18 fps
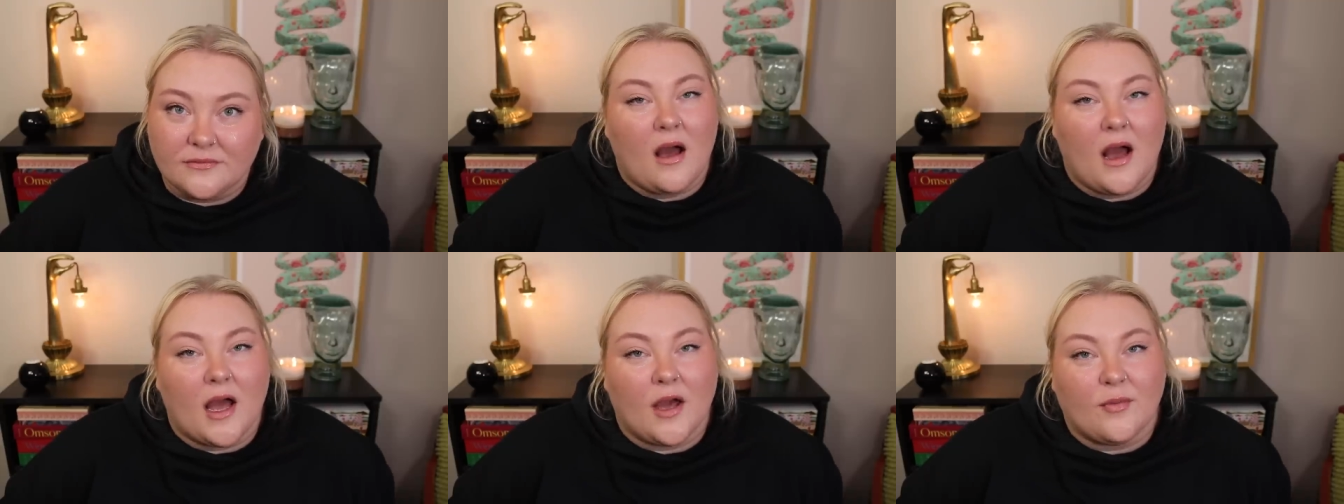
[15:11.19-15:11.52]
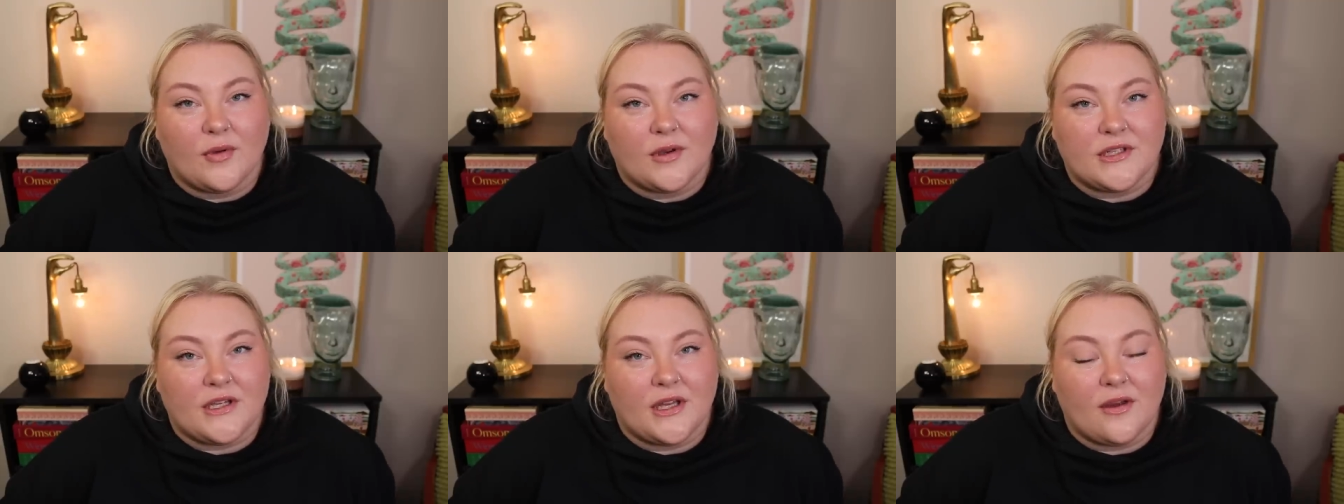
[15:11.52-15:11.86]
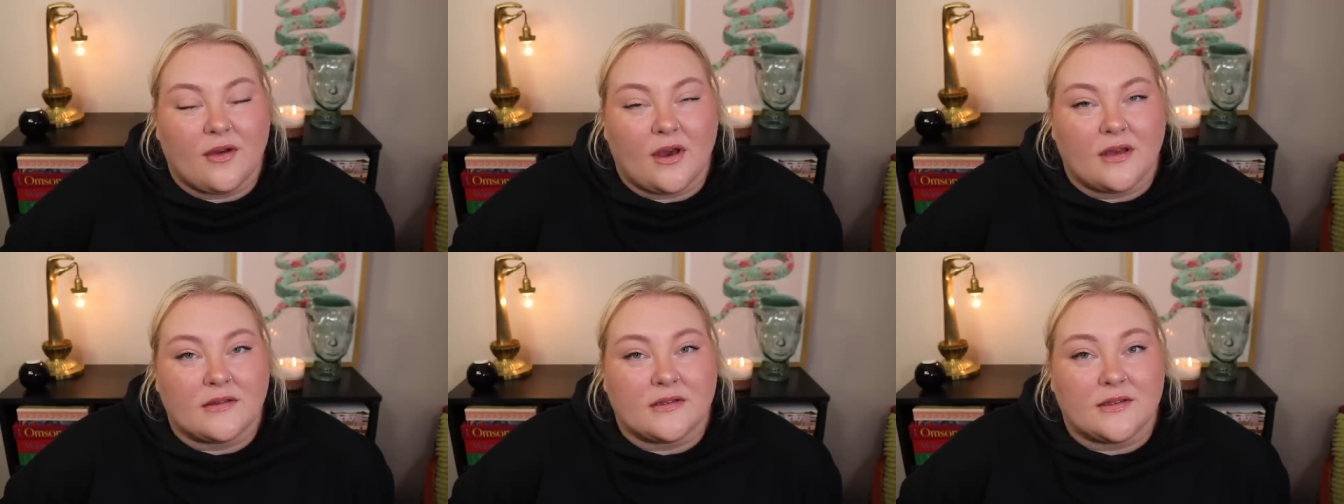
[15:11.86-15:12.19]
I appreciate you
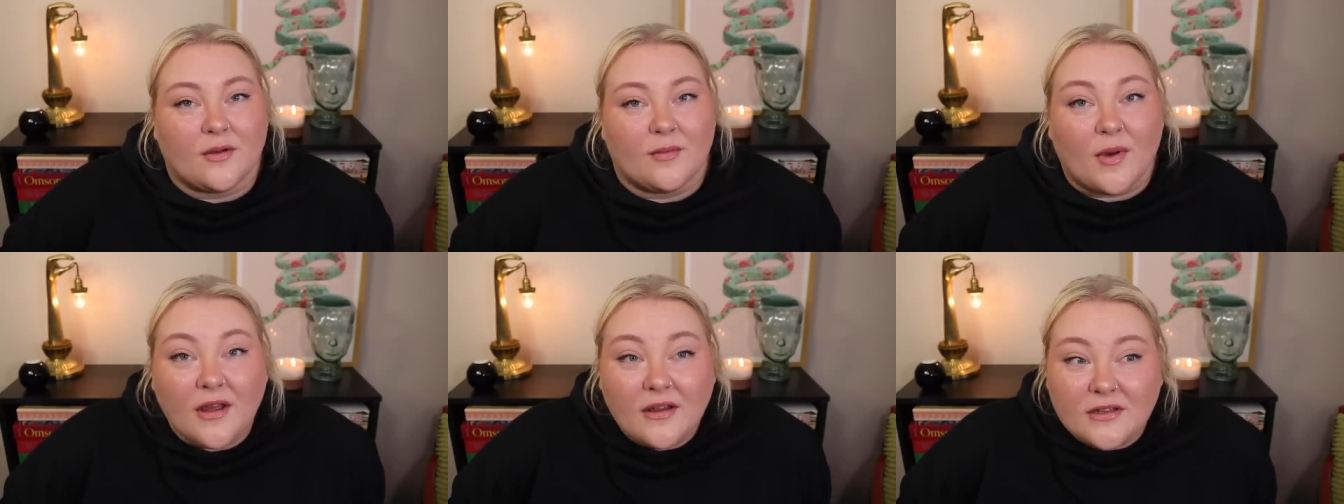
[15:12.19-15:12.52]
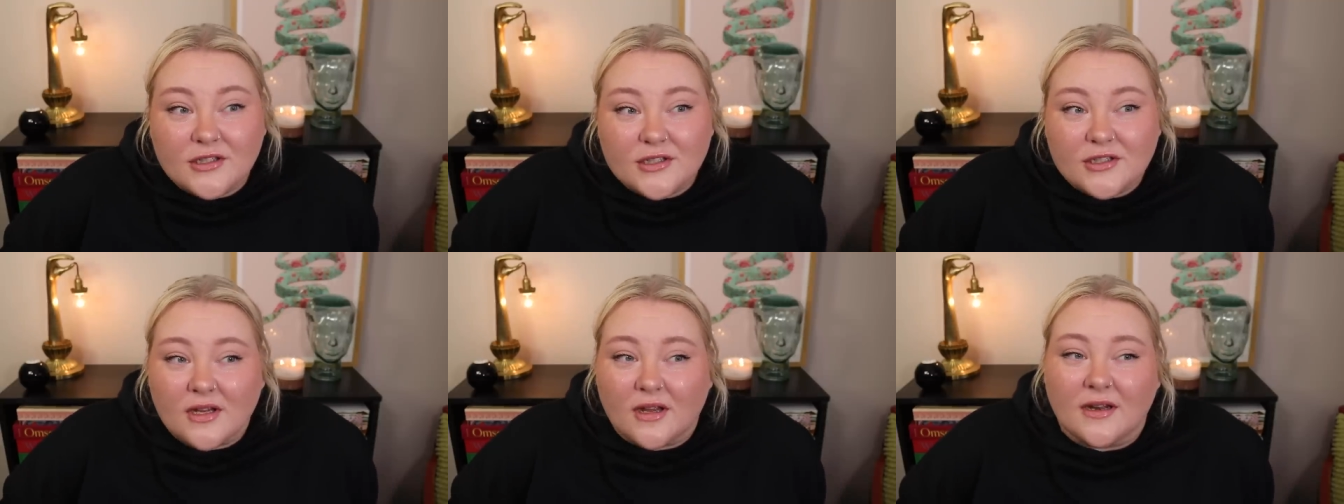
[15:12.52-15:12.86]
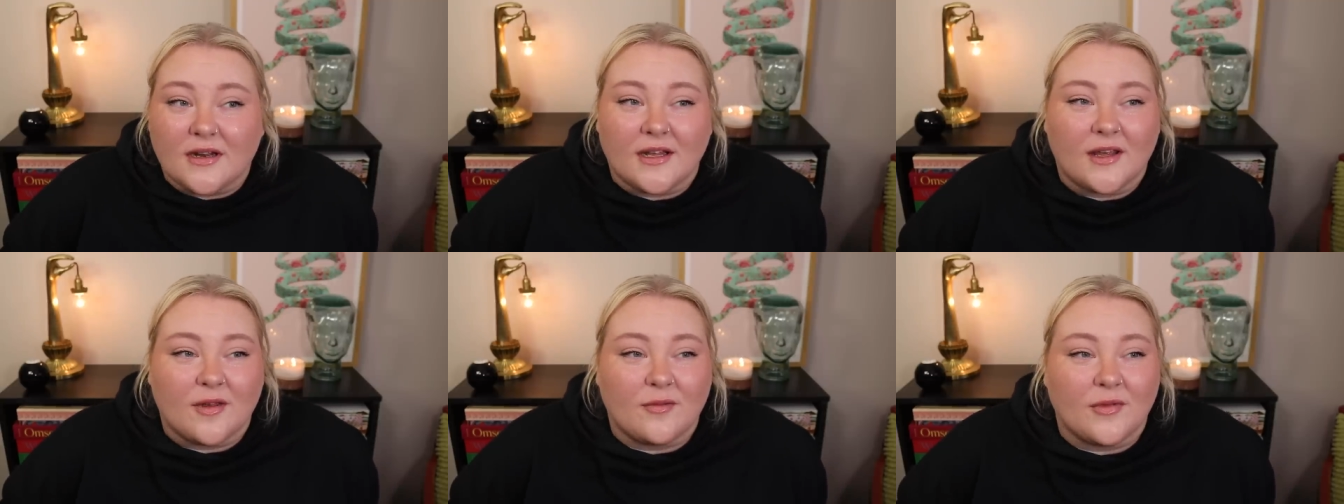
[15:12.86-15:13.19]
guys so much,
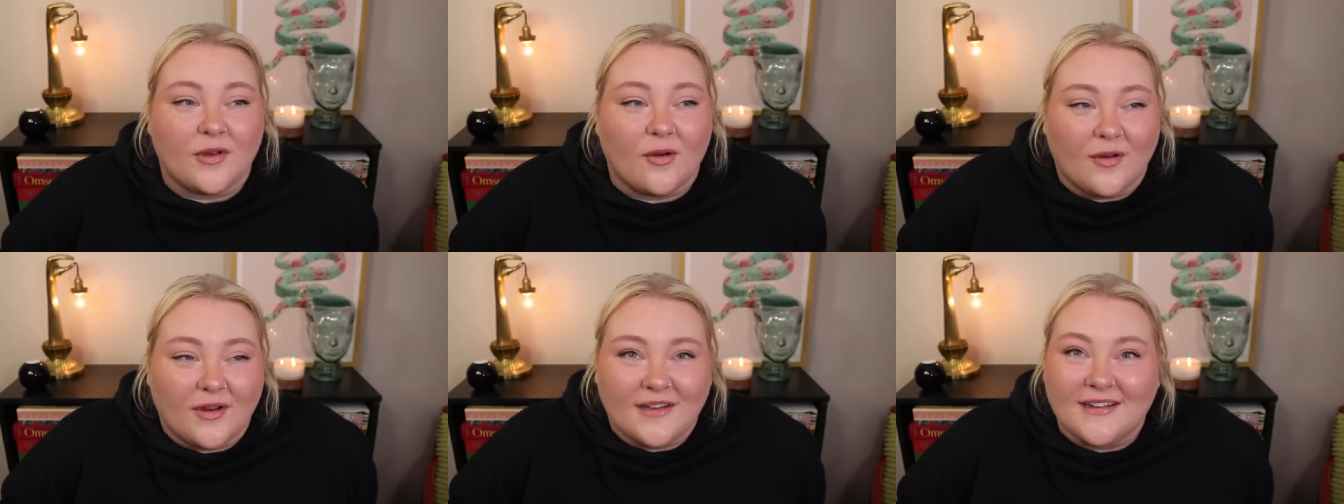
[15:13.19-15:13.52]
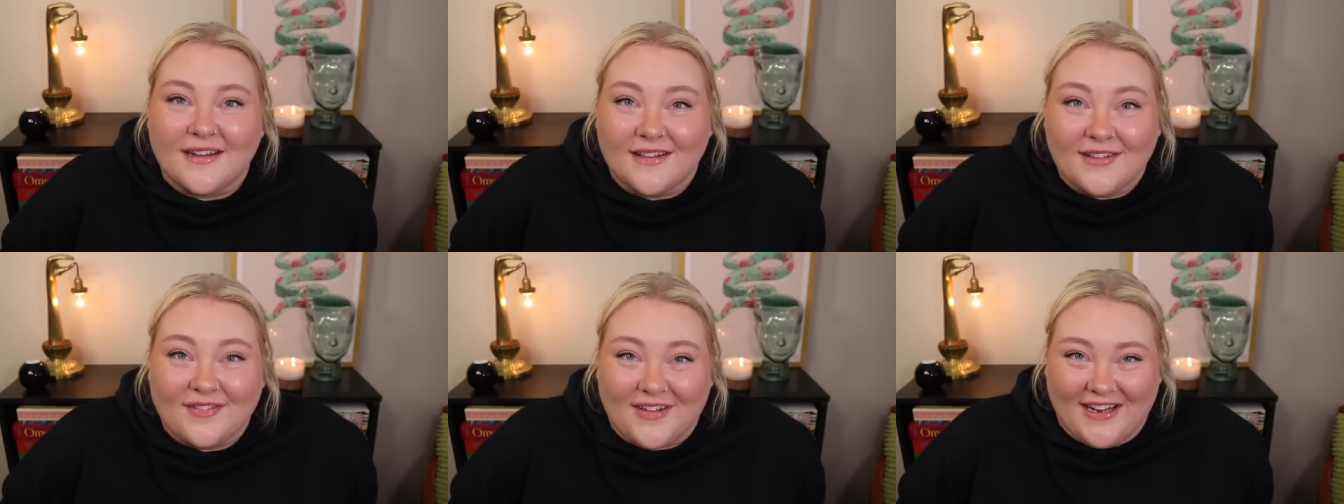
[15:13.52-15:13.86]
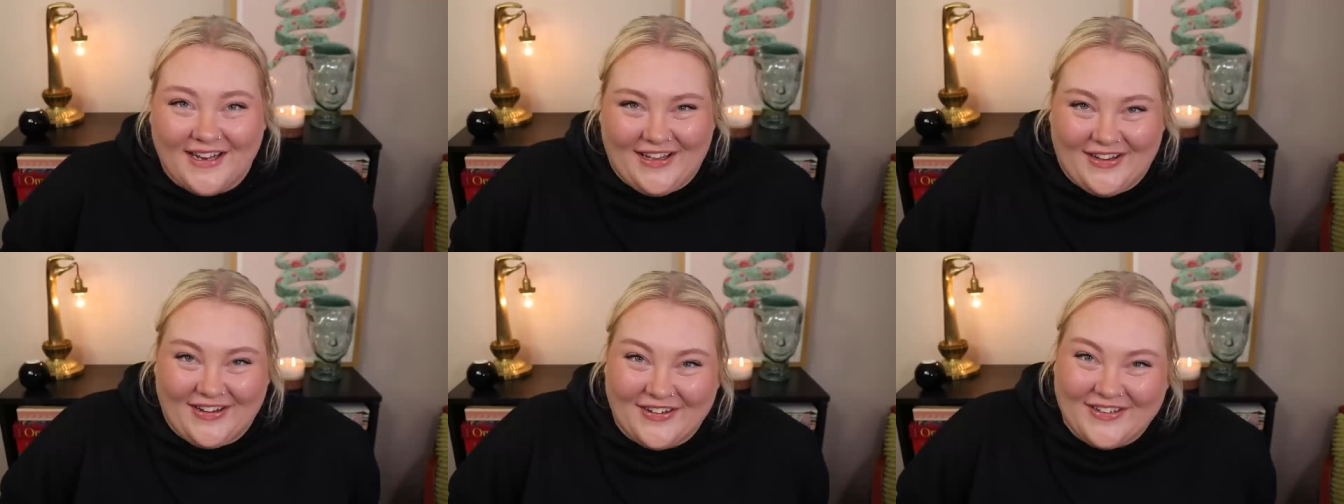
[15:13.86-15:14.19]
and I'm going to end the
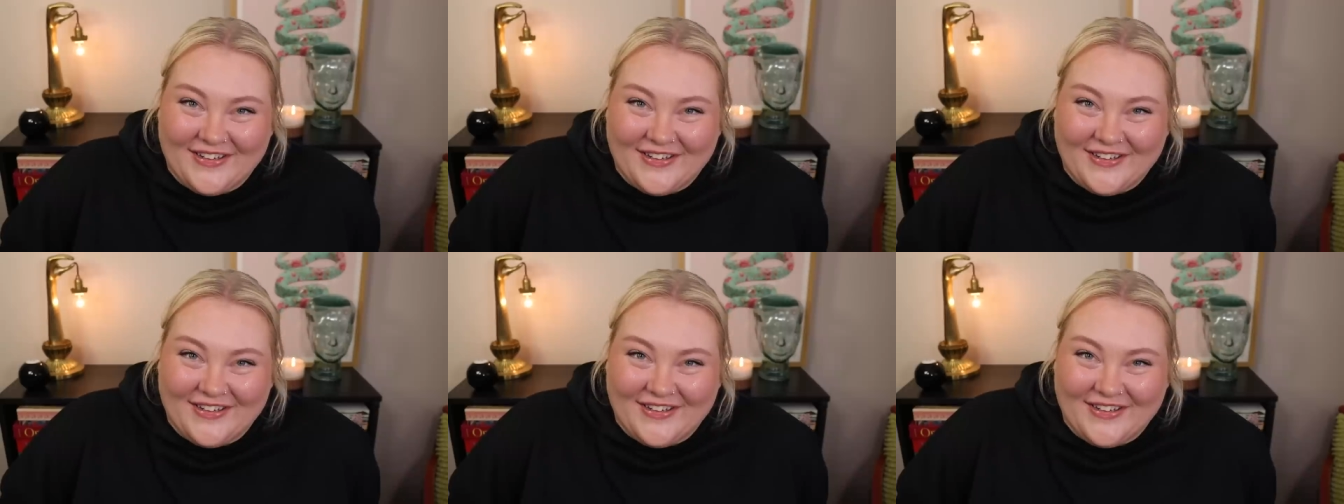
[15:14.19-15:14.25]
video.